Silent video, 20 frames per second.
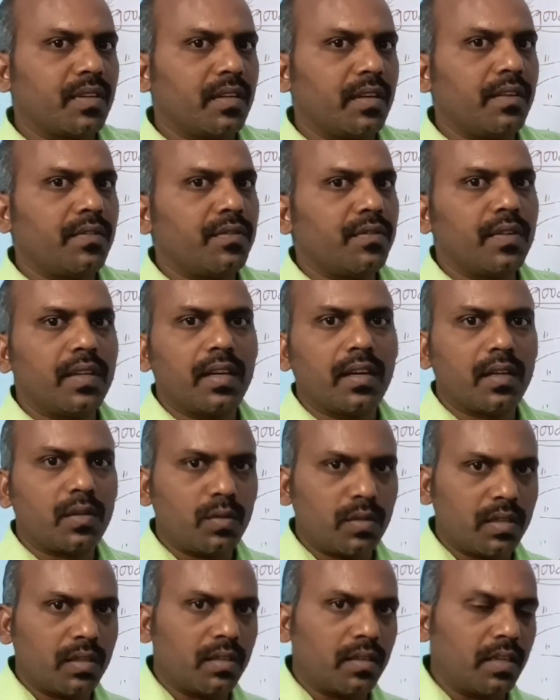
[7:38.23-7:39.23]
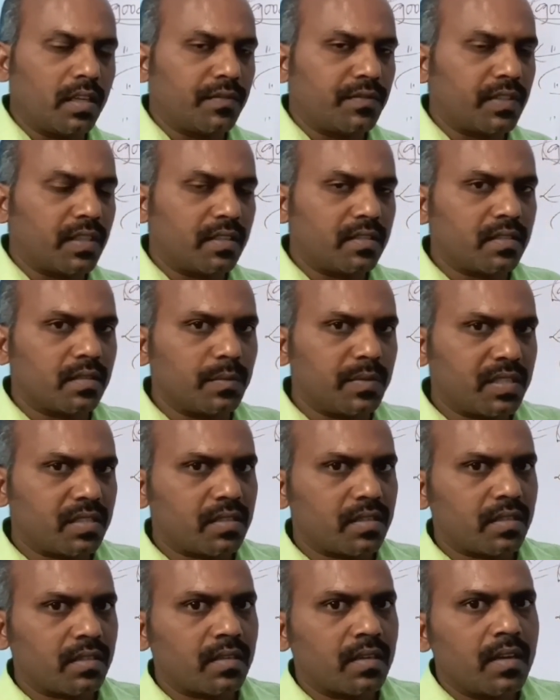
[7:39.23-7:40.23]
If we have done, if there is a
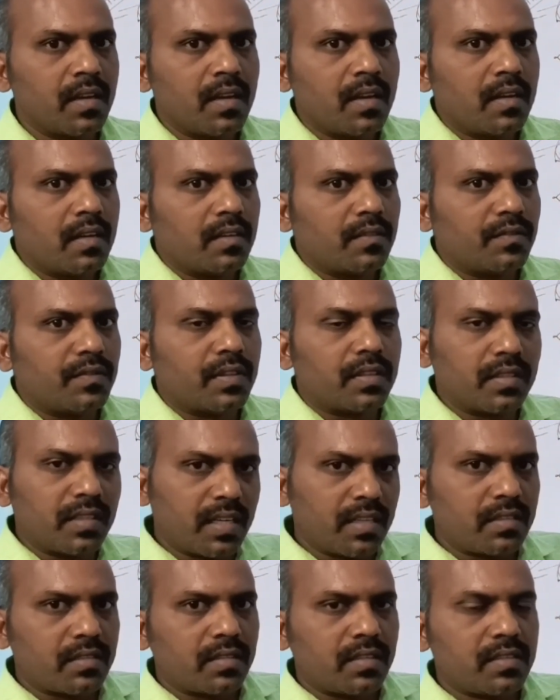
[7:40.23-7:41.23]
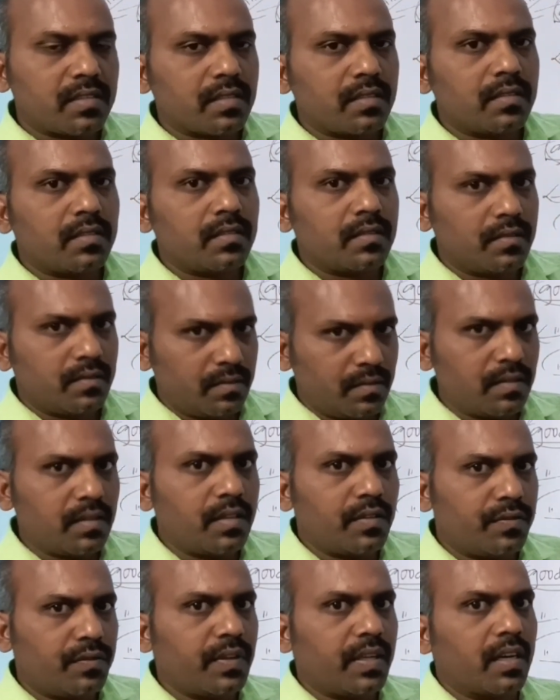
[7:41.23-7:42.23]
mistake, for that reason,
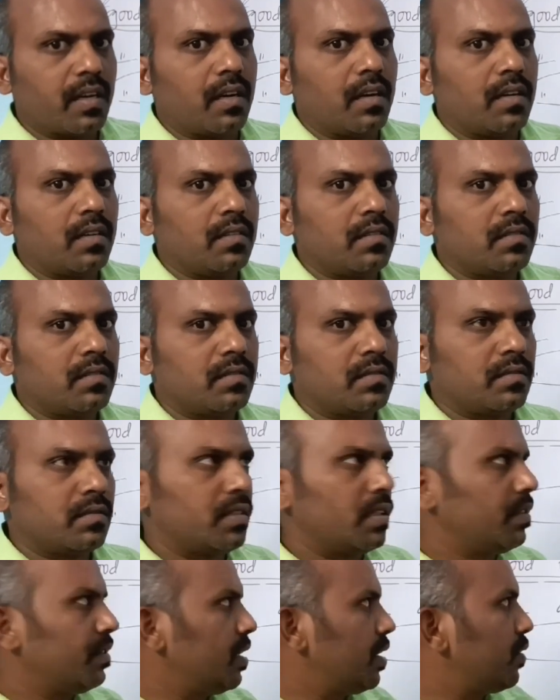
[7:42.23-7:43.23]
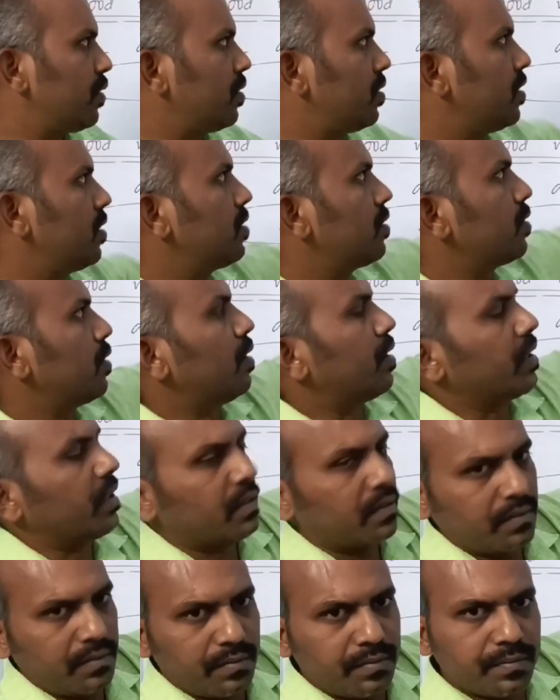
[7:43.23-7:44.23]
if we are, then we have to say sorry
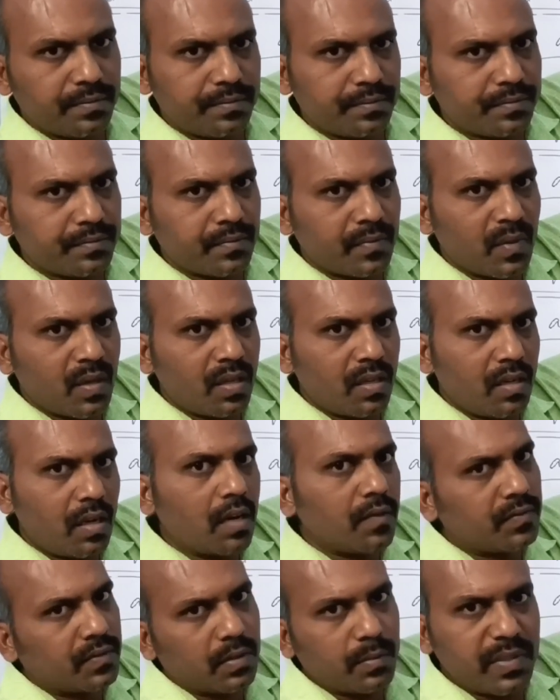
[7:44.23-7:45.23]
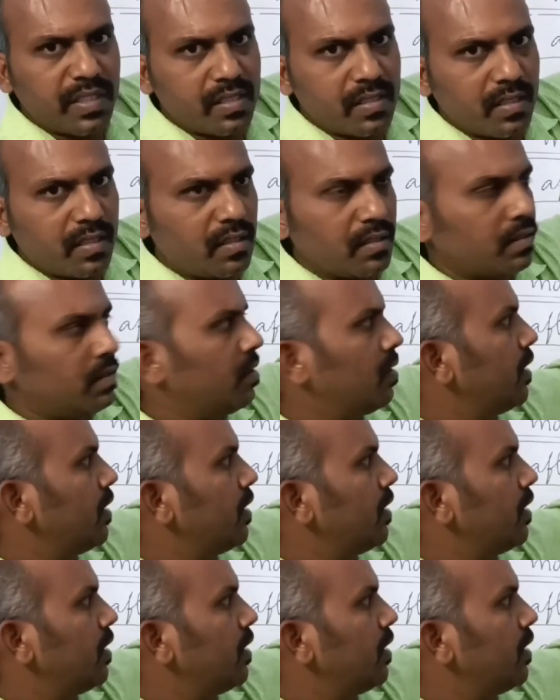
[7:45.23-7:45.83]
after mistake.